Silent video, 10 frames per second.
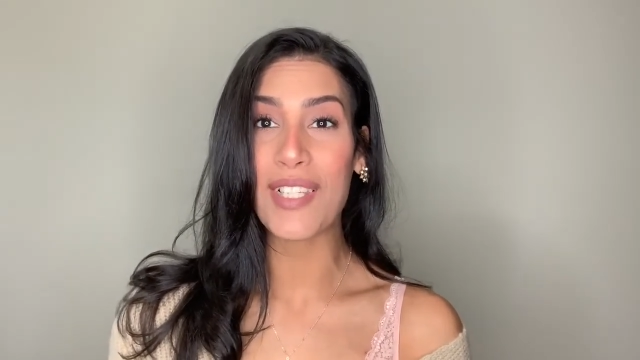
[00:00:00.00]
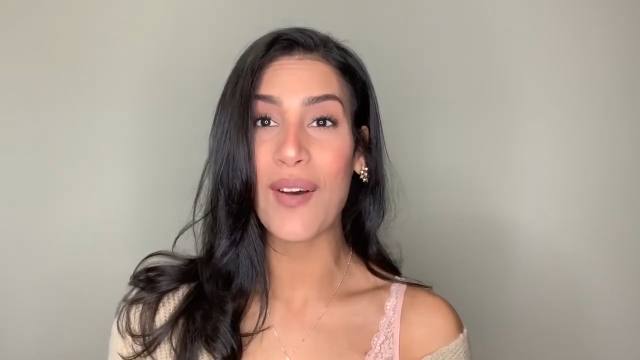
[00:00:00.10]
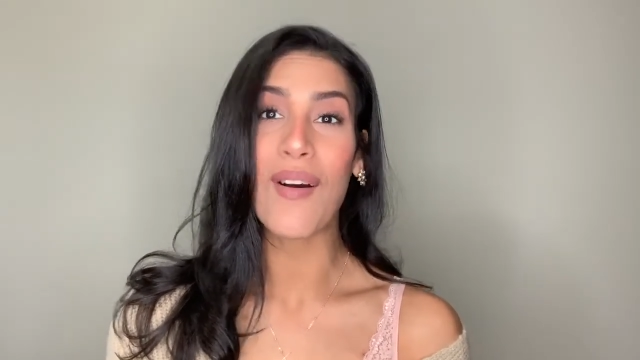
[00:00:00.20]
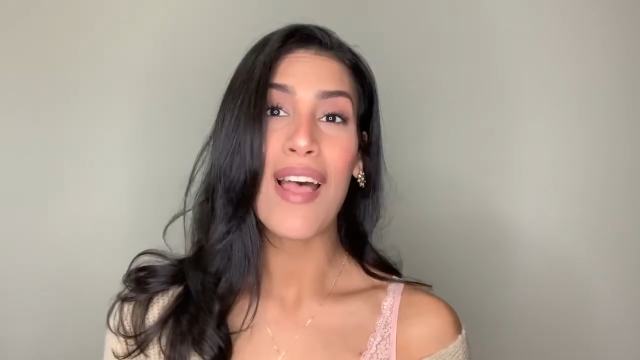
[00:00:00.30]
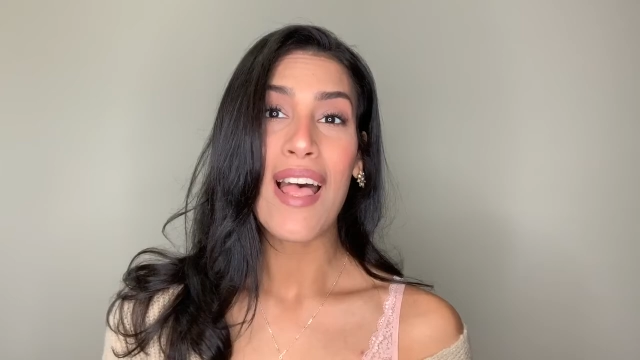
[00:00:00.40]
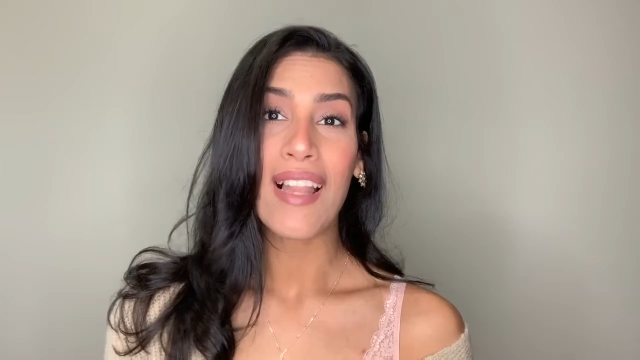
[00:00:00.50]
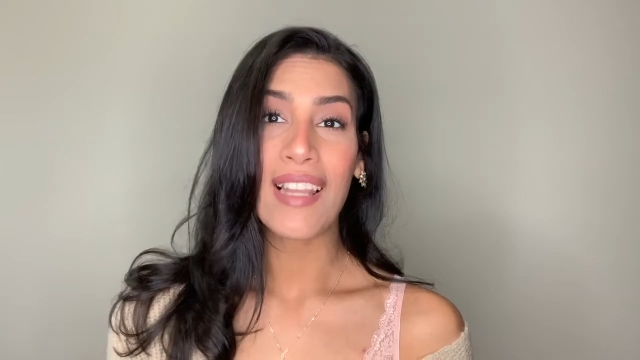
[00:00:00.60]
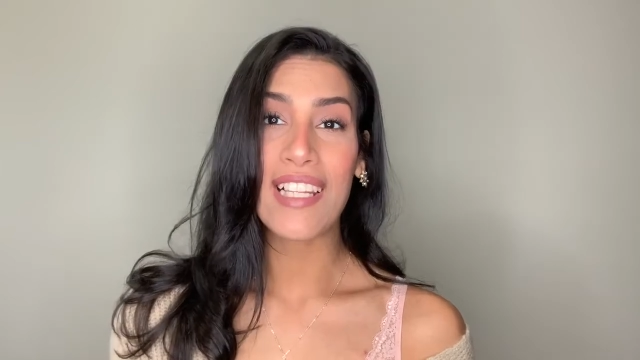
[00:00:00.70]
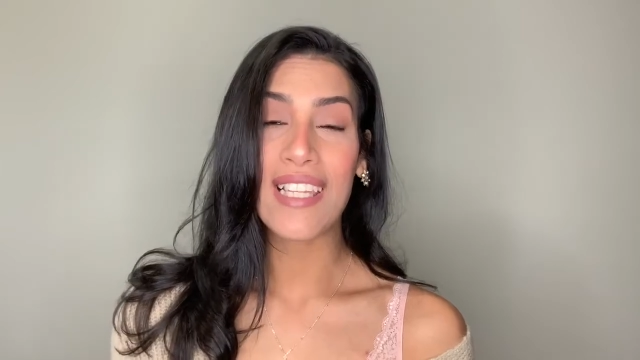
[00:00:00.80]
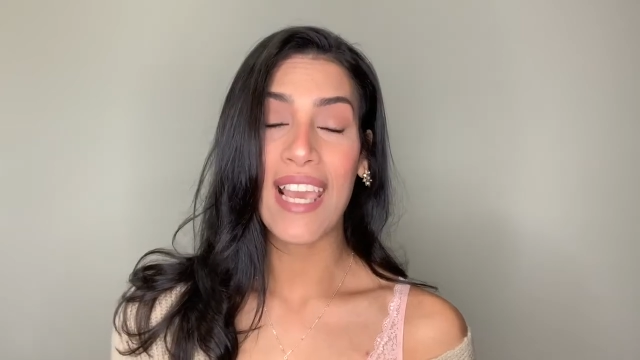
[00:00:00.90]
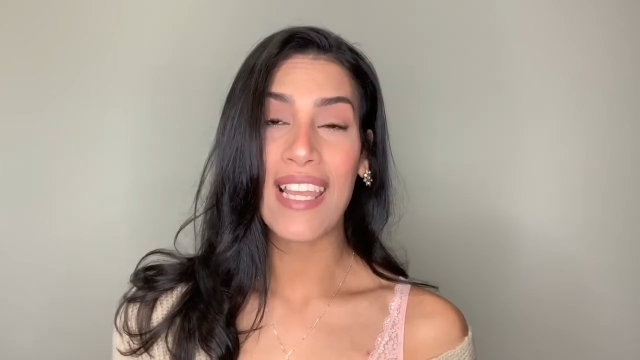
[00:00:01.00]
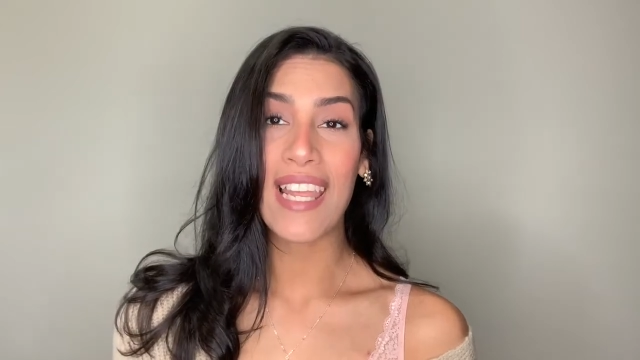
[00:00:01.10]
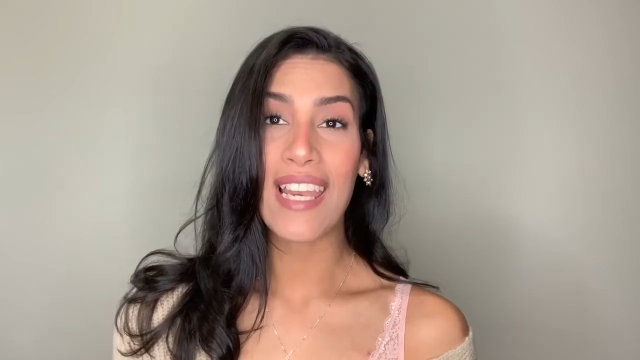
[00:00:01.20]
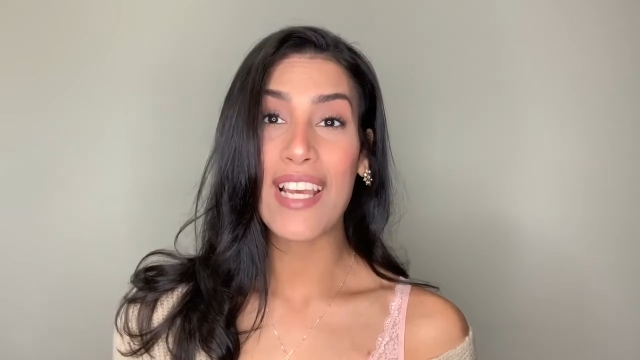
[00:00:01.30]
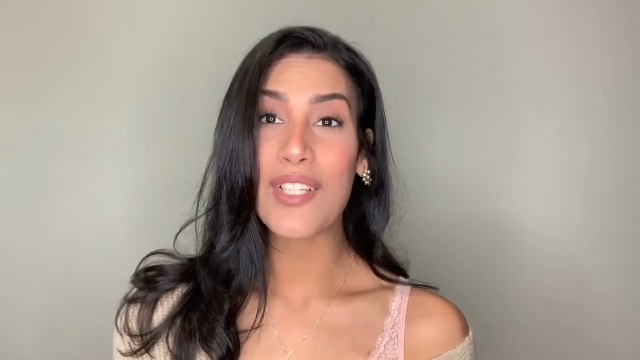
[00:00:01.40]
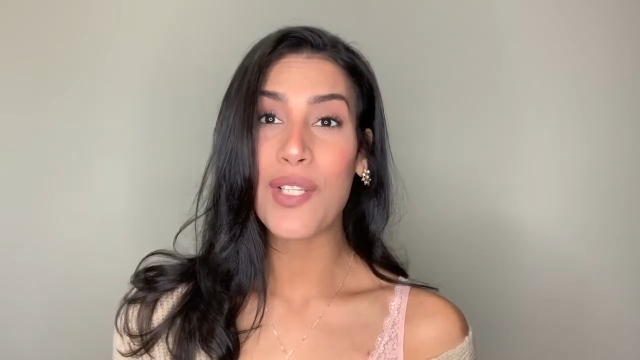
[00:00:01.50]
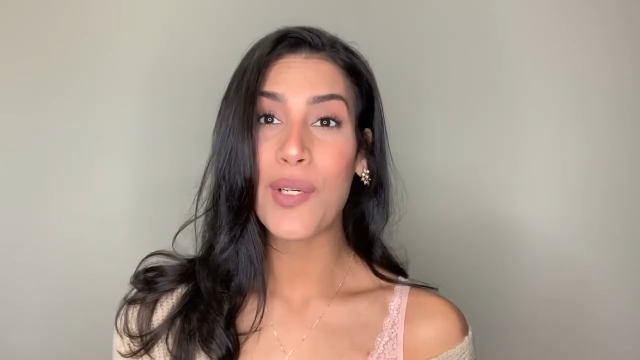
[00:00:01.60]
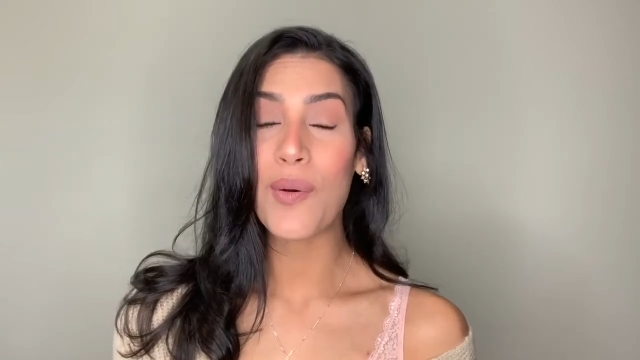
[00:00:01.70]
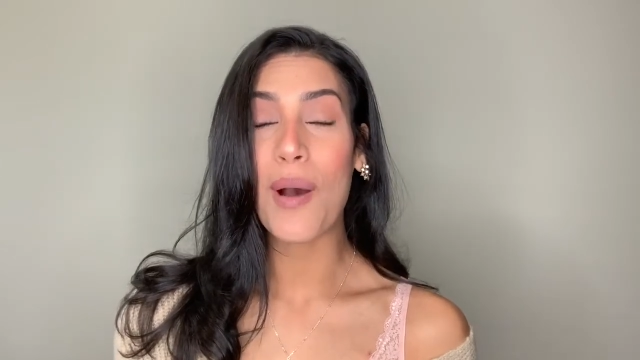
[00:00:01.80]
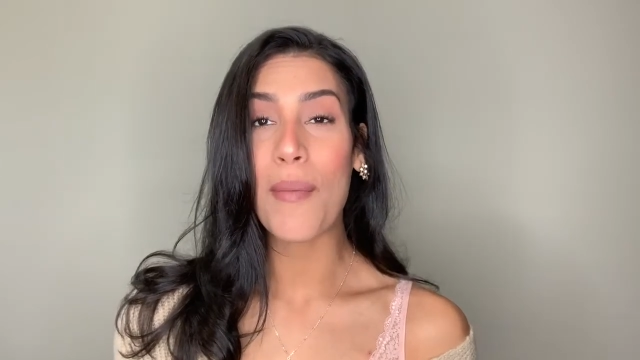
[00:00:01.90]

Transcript: So let's get into